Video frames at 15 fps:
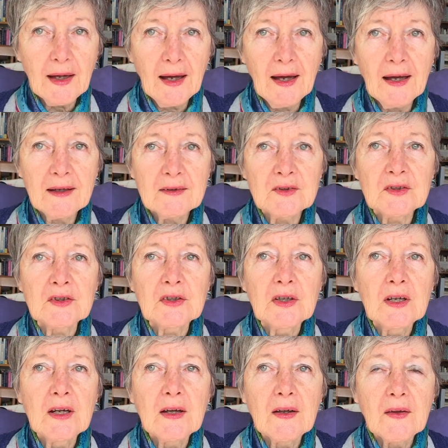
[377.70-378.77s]
And
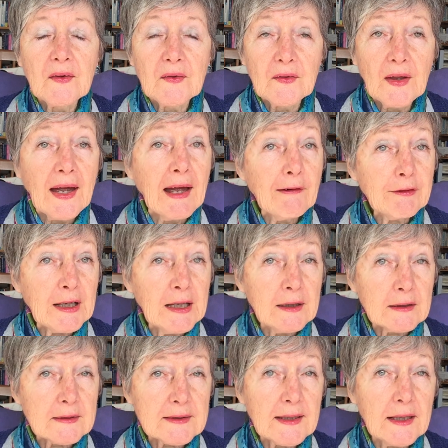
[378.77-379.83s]
they have
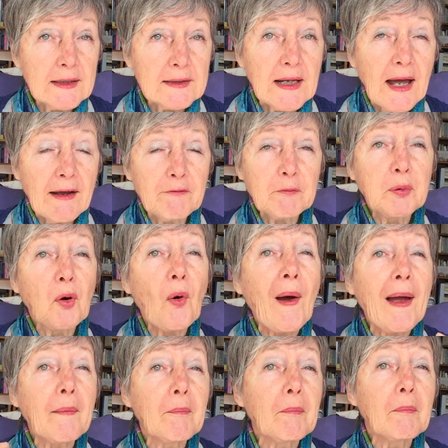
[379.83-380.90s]
colors. They have
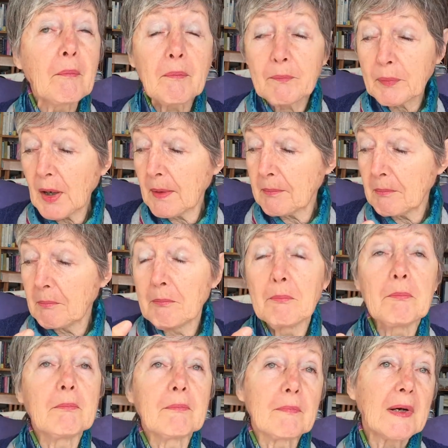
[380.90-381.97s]
prime
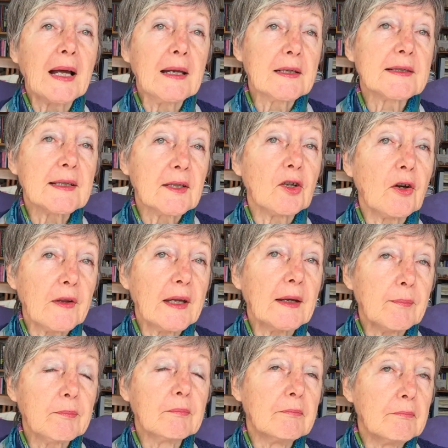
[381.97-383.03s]
colors that are
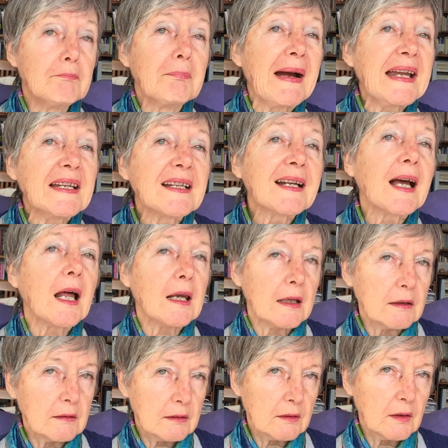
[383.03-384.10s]
their main
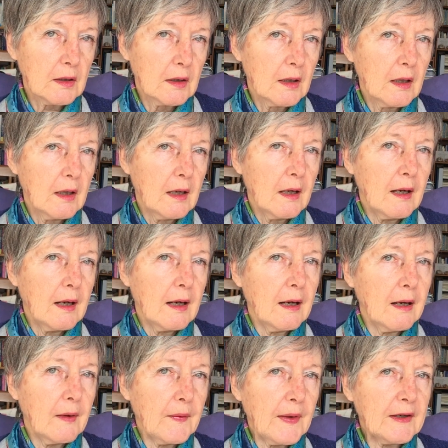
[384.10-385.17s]
color
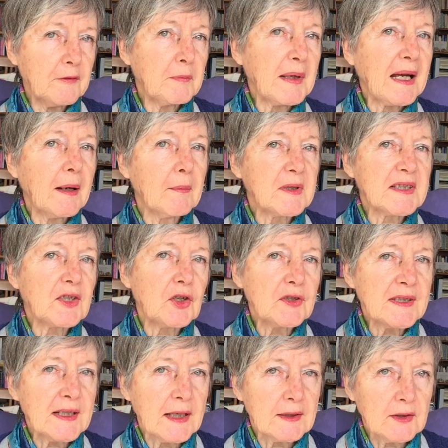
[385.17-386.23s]
that have become
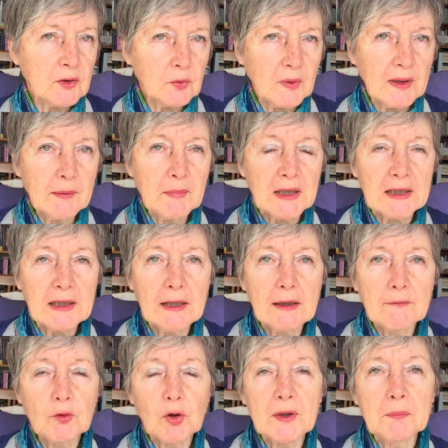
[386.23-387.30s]
associated with them. And
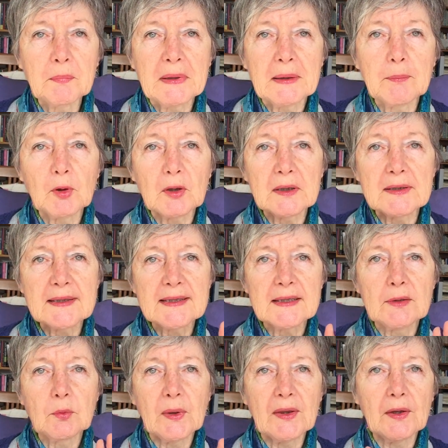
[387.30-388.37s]
clairvoyant people can
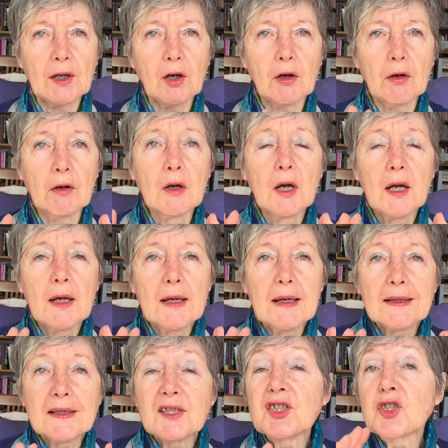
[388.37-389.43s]
see when there are
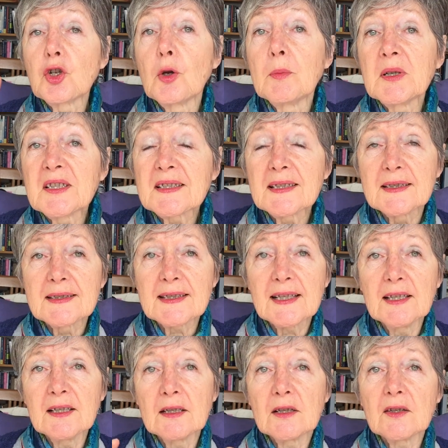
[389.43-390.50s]
disturbances
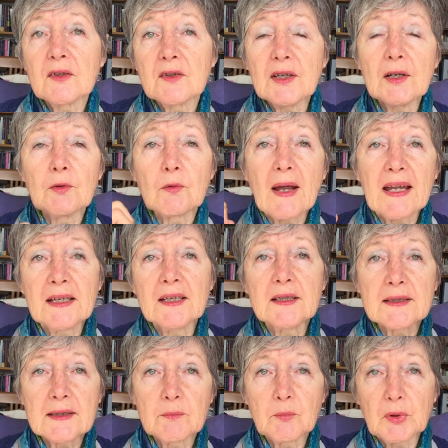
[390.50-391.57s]
in their
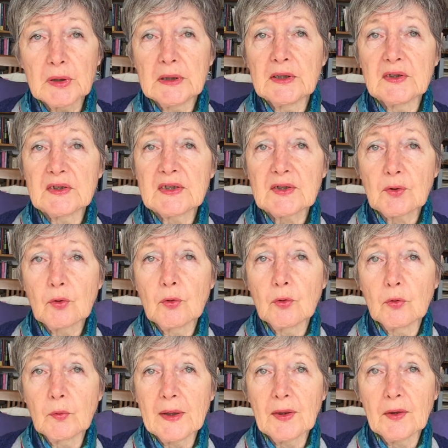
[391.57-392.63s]
radiance and brilliance,
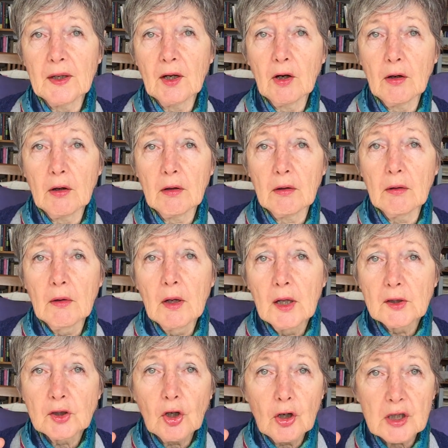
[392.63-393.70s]
or when there are
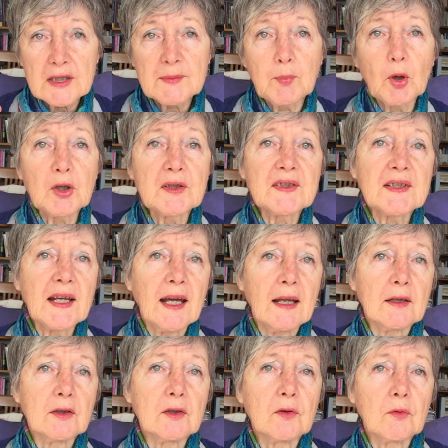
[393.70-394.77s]
dark spots
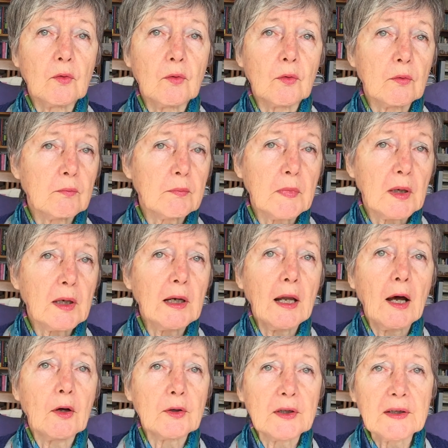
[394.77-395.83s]
or
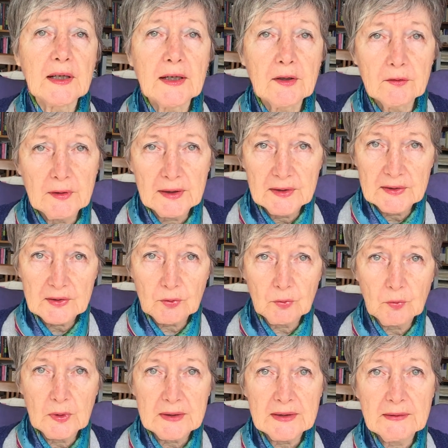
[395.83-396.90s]
clouded areas
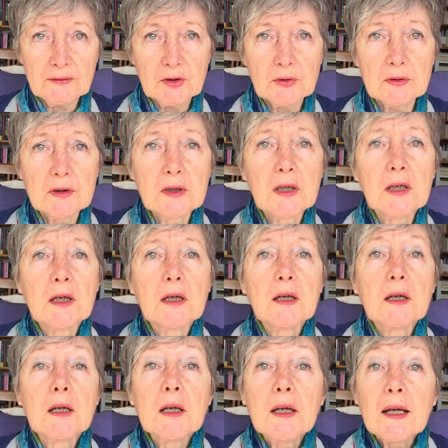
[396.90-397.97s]
or whatever
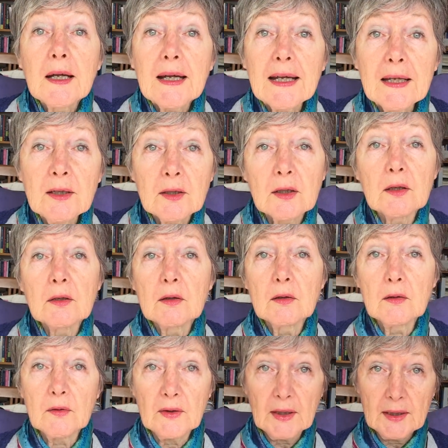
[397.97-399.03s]
in
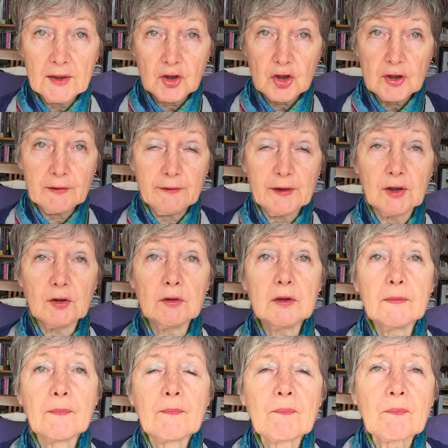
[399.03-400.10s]
the energy
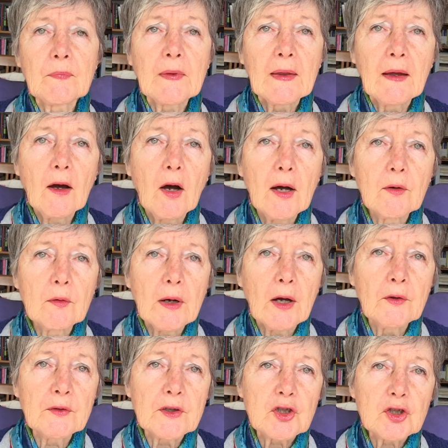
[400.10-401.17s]
field
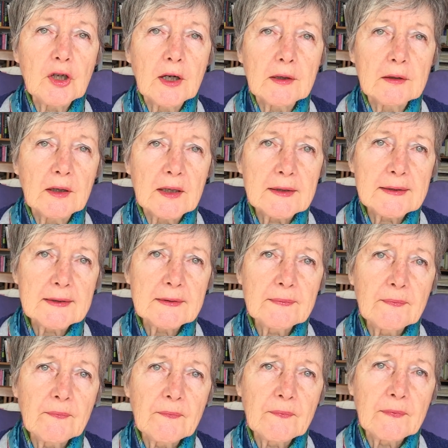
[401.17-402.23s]
around the chakras.
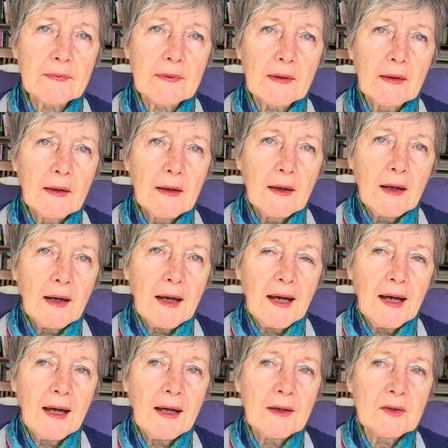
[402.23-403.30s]

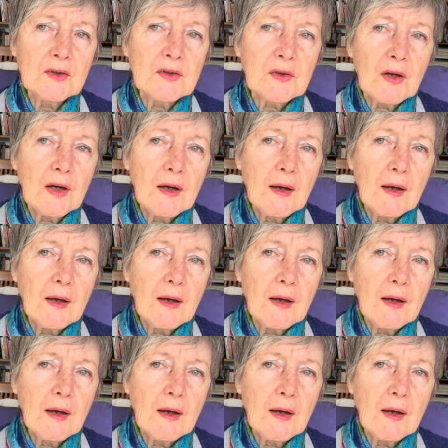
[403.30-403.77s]
And